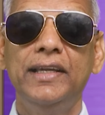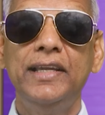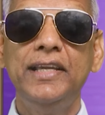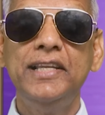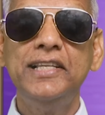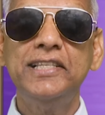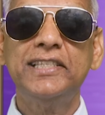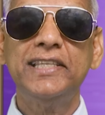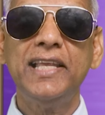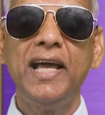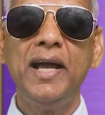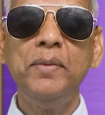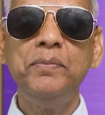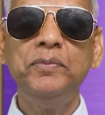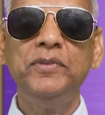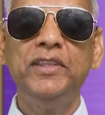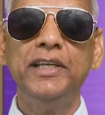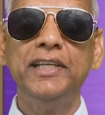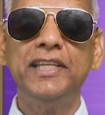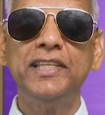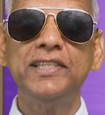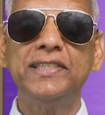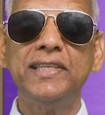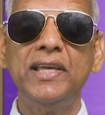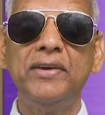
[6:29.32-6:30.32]
In Psalm
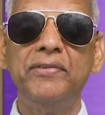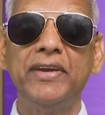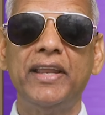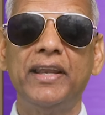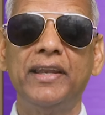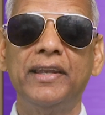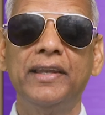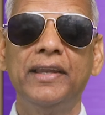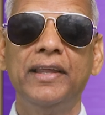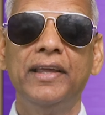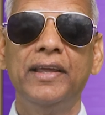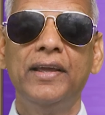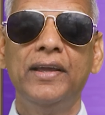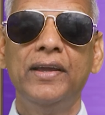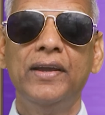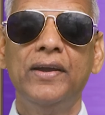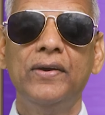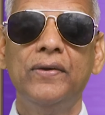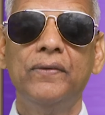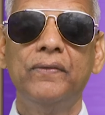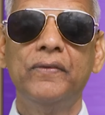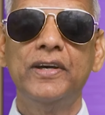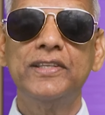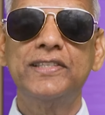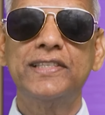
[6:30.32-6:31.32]
37
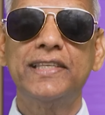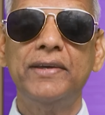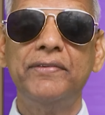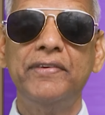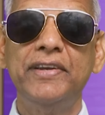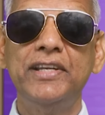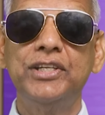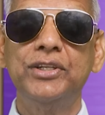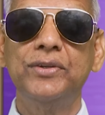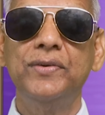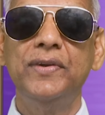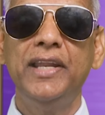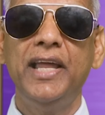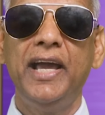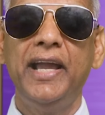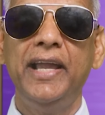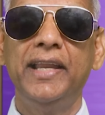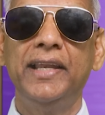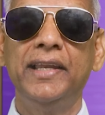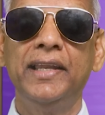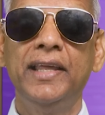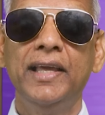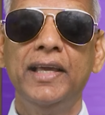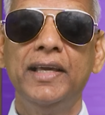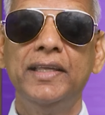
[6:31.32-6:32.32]
verse 7 to
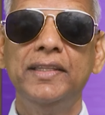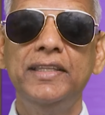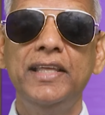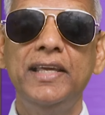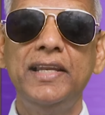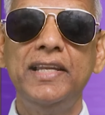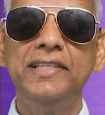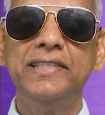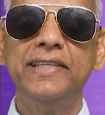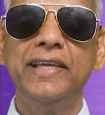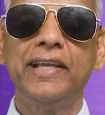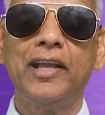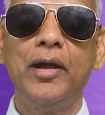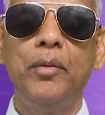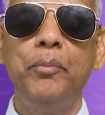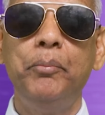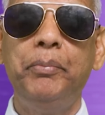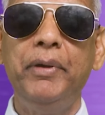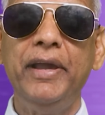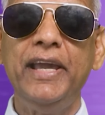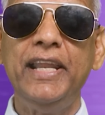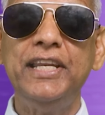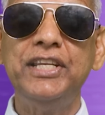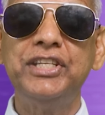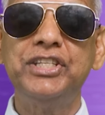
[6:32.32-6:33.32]
9, there is a
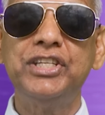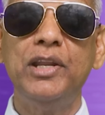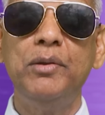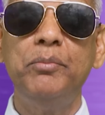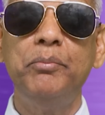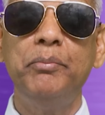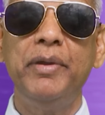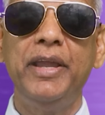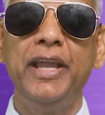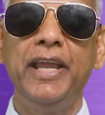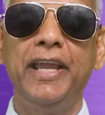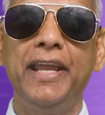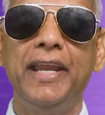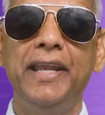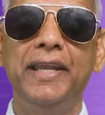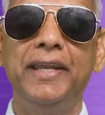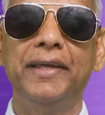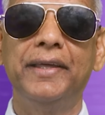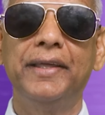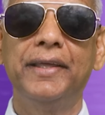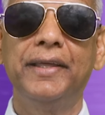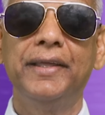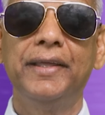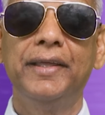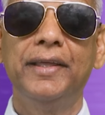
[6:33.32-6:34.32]
comparison
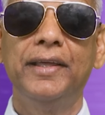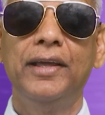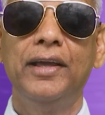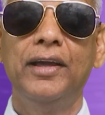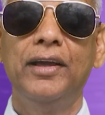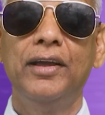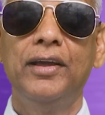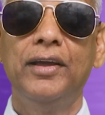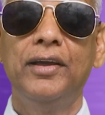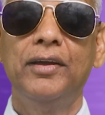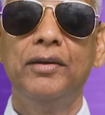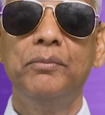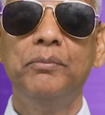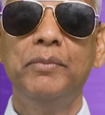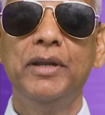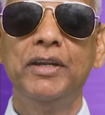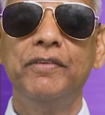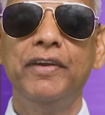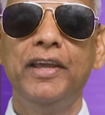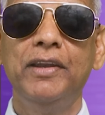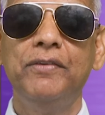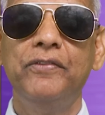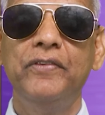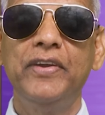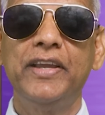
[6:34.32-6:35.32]
made
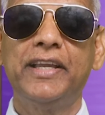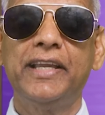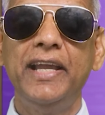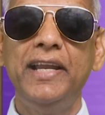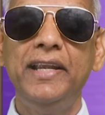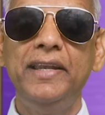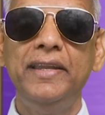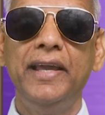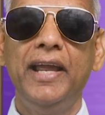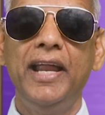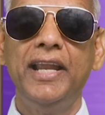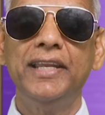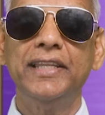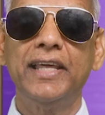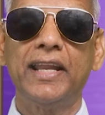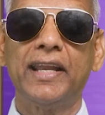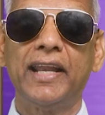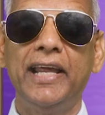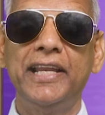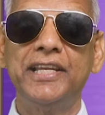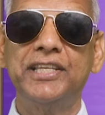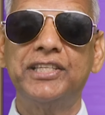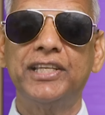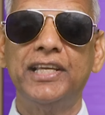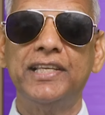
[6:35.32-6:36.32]
between wicked and the
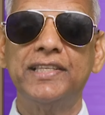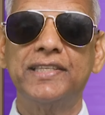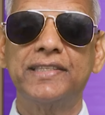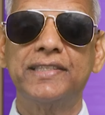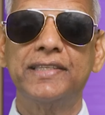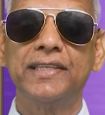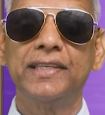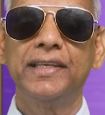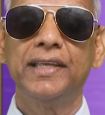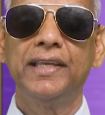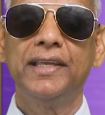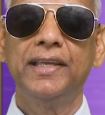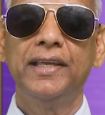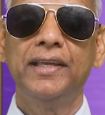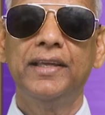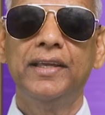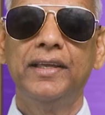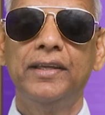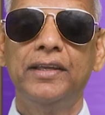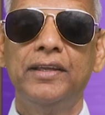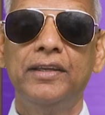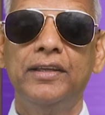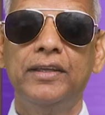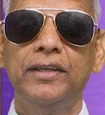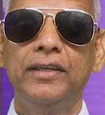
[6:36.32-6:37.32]
righteous.
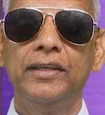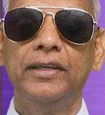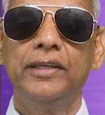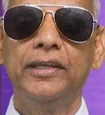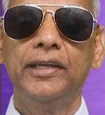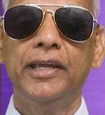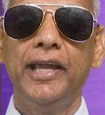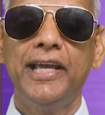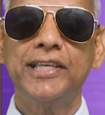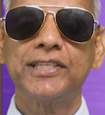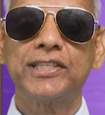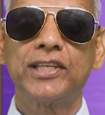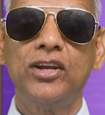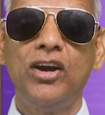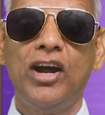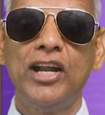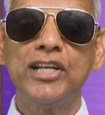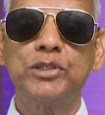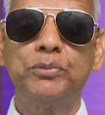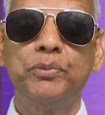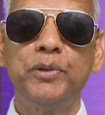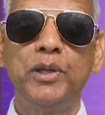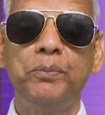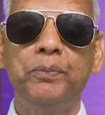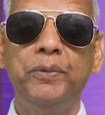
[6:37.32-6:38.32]
As
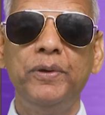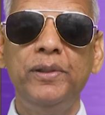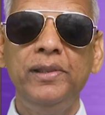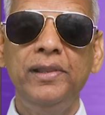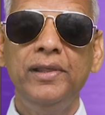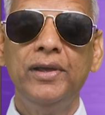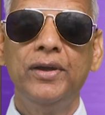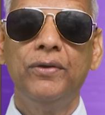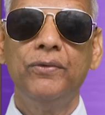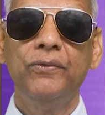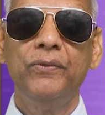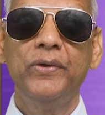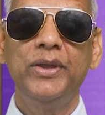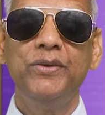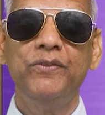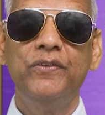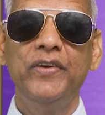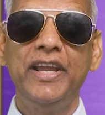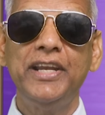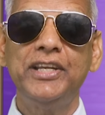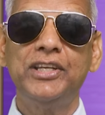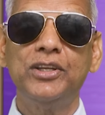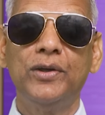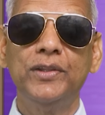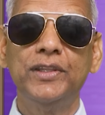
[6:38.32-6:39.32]
God's people, we
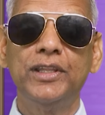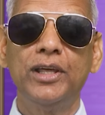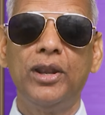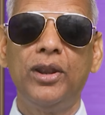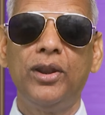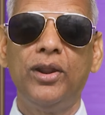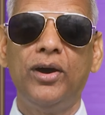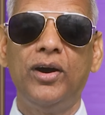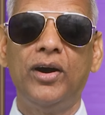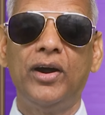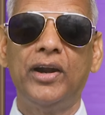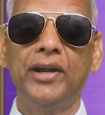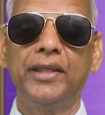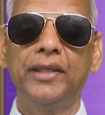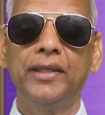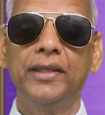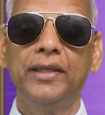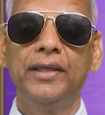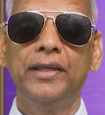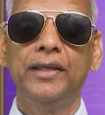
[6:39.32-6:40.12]
wait on the Lord.